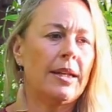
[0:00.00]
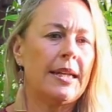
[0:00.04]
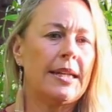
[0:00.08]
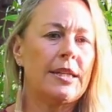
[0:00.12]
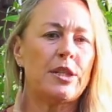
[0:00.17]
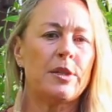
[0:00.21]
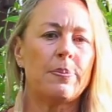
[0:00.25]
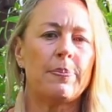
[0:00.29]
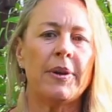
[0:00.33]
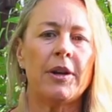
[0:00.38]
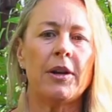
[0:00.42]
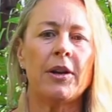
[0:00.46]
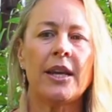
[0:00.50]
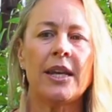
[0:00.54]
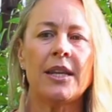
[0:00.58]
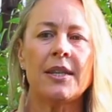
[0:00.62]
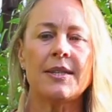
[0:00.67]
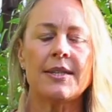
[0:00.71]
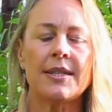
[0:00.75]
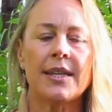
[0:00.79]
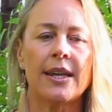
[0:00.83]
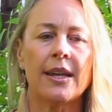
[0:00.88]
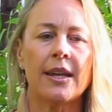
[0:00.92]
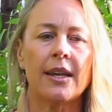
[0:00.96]

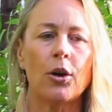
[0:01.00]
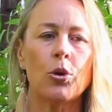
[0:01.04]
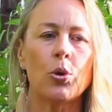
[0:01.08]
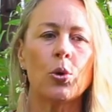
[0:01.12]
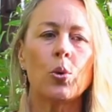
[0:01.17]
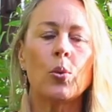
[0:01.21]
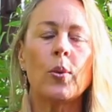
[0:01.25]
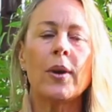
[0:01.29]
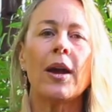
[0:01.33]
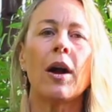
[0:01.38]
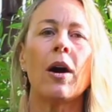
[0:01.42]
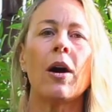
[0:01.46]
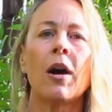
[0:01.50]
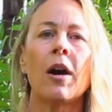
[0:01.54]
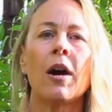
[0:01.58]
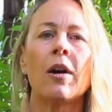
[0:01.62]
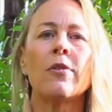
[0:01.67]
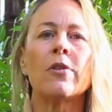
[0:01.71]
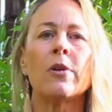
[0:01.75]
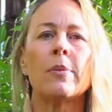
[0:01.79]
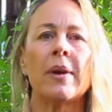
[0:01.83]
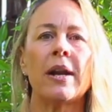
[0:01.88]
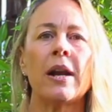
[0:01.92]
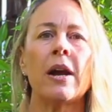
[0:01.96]
experiencing who we
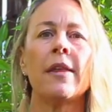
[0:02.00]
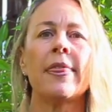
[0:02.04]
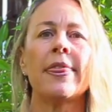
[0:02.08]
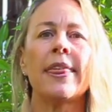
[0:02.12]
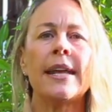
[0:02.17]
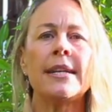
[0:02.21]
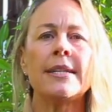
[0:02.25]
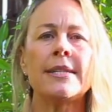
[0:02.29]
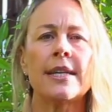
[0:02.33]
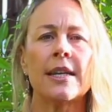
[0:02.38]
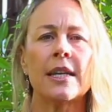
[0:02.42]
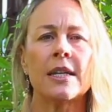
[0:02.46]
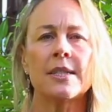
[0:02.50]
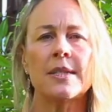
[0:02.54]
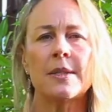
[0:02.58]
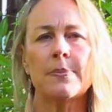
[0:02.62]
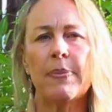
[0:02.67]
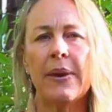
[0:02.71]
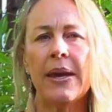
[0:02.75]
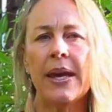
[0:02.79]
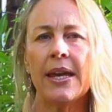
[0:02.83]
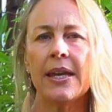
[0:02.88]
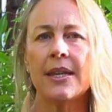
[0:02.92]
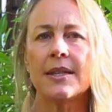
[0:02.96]
are from an authentic
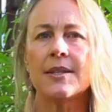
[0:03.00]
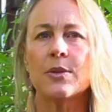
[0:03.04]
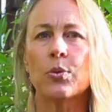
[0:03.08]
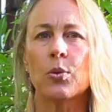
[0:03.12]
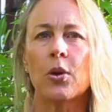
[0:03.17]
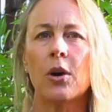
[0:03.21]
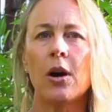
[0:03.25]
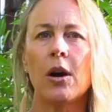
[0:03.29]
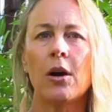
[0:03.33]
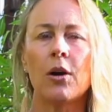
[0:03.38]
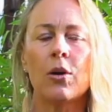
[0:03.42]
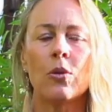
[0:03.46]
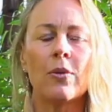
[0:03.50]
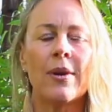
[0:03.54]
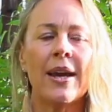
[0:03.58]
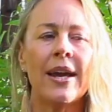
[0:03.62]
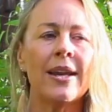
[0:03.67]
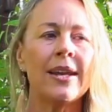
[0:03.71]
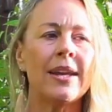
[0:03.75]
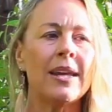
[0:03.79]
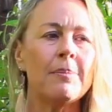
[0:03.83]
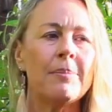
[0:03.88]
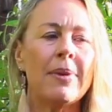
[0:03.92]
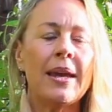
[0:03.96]
space. We're
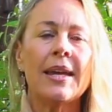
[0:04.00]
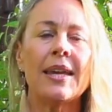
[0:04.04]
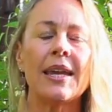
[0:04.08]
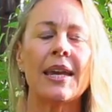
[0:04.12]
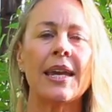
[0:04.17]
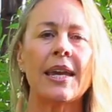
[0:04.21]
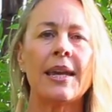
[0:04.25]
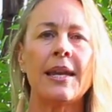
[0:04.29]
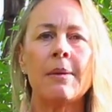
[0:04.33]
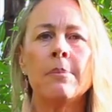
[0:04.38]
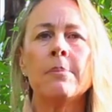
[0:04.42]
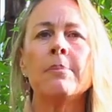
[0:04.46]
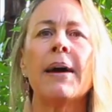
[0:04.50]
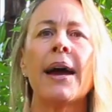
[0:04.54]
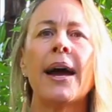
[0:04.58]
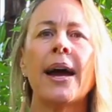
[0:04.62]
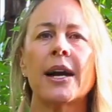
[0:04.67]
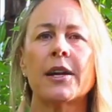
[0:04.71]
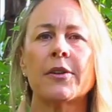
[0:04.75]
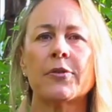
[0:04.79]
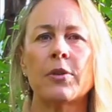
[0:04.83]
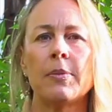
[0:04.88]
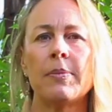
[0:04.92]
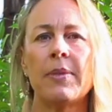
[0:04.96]
already making an
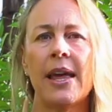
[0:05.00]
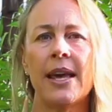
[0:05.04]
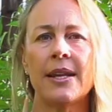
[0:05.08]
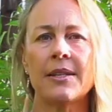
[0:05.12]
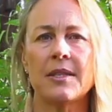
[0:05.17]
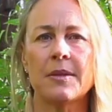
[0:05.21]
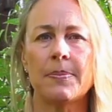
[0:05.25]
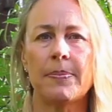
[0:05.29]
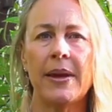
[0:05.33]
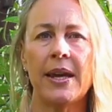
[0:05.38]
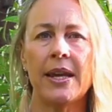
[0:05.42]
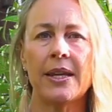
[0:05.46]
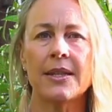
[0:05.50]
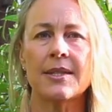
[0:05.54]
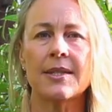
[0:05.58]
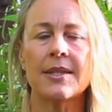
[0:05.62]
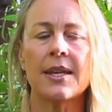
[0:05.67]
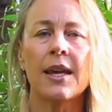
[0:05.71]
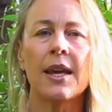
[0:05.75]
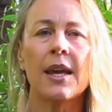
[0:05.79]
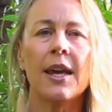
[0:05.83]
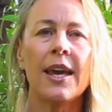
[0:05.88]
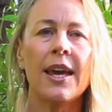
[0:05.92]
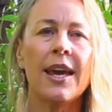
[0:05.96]
impact from that
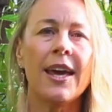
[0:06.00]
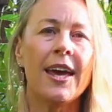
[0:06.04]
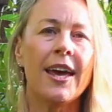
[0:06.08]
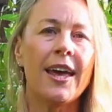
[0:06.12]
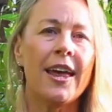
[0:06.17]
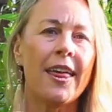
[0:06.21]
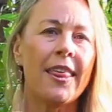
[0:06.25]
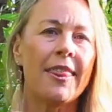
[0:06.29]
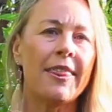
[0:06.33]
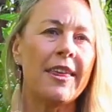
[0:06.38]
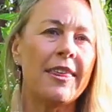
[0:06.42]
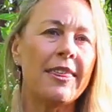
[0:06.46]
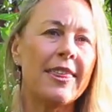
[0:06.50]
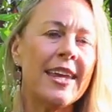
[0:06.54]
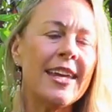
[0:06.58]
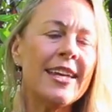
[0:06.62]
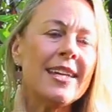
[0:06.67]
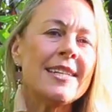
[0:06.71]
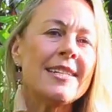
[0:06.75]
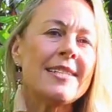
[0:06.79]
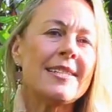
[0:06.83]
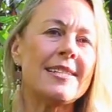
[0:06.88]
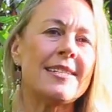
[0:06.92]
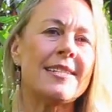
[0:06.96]
space. The
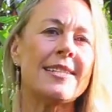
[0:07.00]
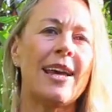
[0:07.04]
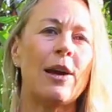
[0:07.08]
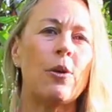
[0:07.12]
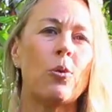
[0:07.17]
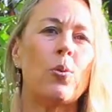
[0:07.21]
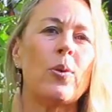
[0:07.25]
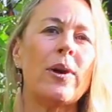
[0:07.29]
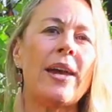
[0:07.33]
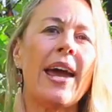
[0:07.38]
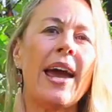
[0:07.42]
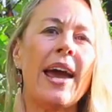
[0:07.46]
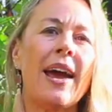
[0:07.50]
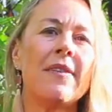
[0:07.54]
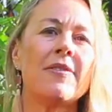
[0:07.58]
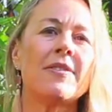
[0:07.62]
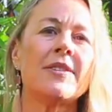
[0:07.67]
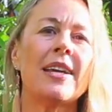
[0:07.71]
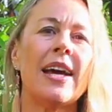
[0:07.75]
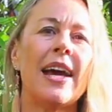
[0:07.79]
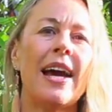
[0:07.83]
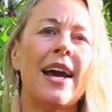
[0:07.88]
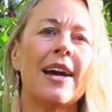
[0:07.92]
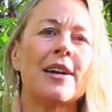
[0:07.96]
thing is that we have
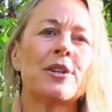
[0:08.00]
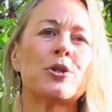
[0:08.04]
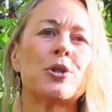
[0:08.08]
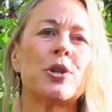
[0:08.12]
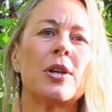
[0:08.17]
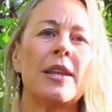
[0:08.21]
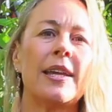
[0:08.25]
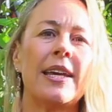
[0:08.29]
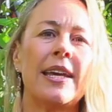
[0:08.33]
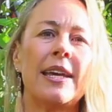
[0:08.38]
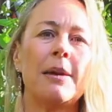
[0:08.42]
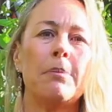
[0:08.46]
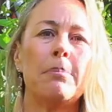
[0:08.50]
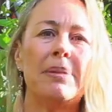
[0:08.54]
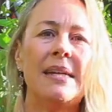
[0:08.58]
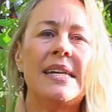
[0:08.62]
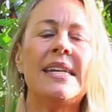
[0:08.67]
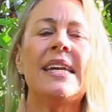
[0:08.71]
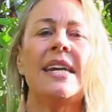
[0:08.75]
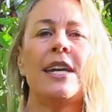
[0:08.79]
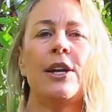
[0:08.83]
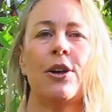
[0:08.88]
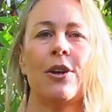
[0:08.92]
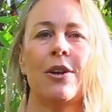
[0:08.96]
to actually
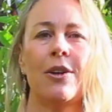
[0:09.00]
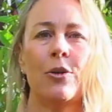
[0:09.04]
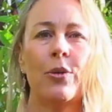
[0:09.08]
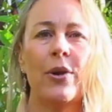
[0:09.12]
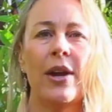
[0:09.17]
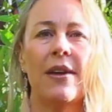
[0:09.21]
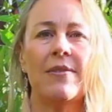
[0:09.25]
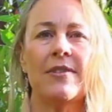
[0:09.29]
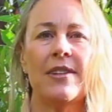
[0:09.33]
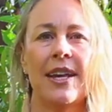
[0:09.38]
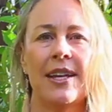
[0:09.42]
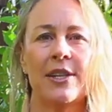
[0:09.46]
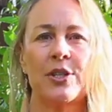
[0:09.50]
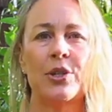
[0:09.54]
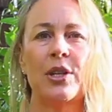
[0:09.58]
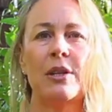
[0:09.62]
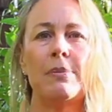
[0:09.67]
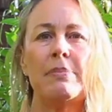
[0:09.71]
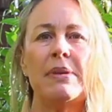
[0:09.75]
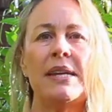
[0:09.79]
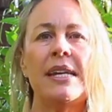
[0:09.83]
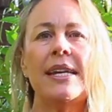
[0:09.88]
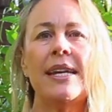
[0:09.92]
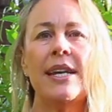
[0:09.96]
be here. We have to
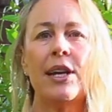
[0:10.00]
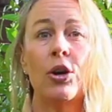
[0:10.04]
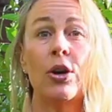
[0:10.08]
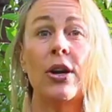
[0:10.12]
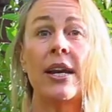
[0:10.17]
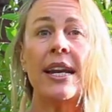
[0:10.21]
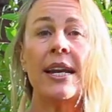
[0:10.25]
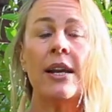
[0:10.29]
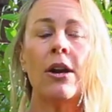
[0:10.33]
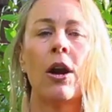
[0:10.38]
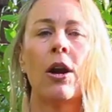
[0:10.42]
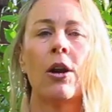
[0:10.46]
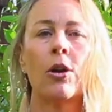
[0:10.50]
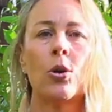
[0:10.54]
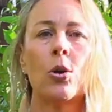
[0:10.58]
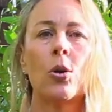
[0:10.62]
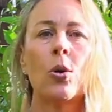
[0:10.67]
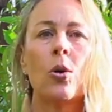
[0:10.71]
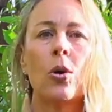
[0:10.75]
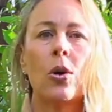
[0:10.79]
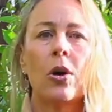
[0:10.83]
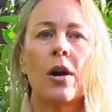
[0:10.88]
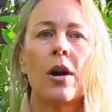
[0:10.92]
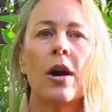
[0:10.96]
actually be here in our
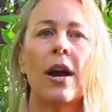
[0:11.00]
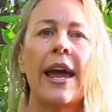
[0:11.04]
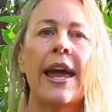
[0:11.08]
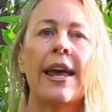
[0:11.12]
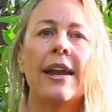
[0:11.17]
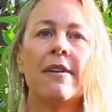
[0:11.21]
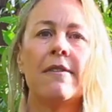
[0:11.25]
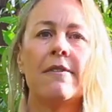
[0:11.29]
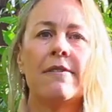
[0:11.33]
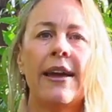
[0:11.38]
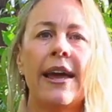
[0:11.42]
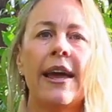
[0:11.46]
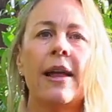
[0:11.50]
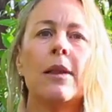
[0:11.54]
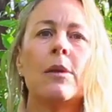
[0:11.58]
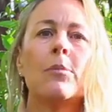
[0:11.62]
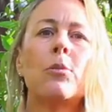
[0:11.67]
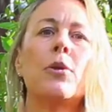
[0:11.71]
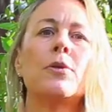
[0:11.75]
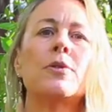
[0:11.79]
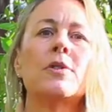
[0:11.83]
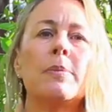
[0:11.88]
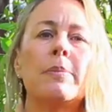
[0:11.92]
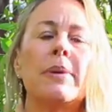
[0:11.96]
core and
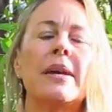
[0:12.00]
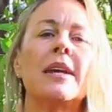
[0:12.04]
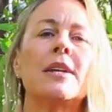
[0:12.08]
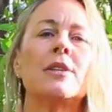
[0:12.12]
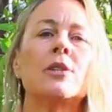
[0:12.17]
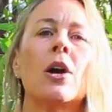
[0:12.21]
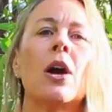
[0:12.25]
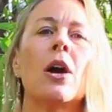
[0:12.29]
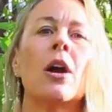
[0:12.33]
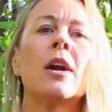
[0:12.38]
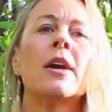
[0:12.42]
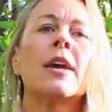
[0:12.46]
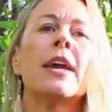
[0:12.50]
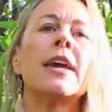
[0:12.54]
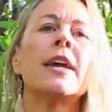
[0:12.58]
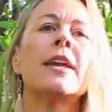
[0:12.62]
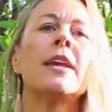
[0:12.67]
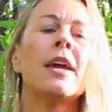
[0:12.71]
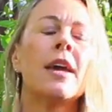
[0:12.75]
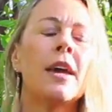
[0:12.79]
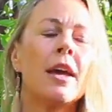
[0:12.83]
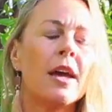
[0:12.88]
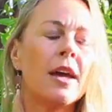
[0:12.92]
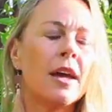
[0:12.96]
available to be a target,
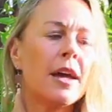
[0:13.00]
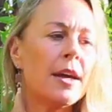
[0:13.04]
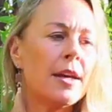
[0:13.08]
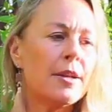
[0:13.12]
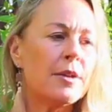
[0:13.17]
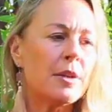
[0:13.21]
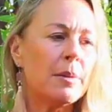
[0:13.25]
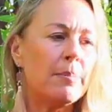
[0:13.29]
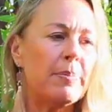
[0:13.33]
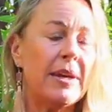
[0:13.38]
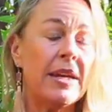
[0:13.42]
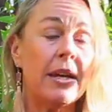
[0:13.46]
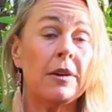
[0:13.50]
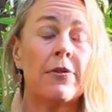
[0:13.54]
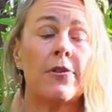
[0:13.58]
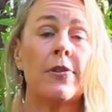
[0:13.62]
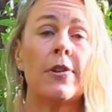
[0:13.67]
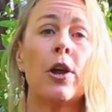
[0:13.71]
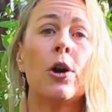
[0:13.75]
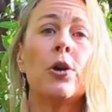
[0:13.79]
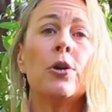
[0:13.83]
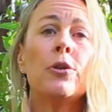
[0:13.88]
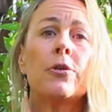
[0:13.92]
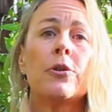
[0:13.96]
to be a
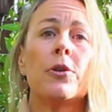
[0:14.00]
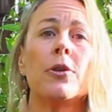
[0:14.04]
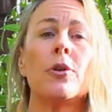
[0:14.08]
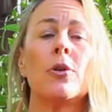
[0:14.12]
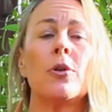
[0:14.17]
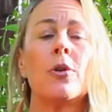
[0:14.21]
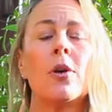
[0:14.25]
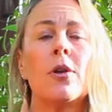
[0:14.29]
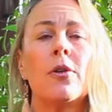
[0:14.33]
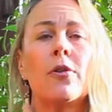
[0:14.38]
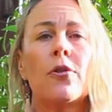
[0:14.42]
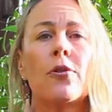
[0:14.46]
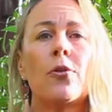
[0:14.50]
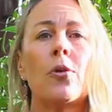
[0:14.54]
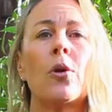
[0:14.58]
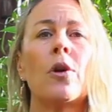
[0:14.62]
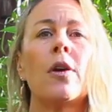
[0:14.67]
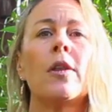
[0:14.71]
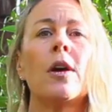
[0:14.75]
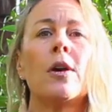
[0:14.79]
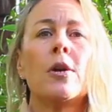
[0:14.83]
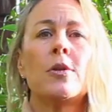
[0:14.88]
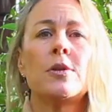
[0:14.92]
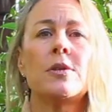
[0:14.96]
flow through
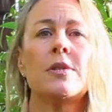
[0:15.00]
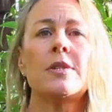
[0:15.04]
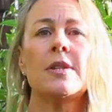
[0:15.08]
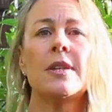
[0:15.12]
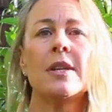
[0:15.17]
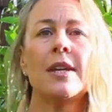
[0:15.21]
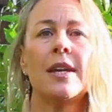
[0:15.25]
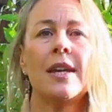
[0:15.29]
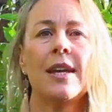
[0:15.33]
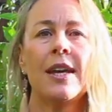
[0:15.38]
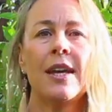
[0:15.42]
for those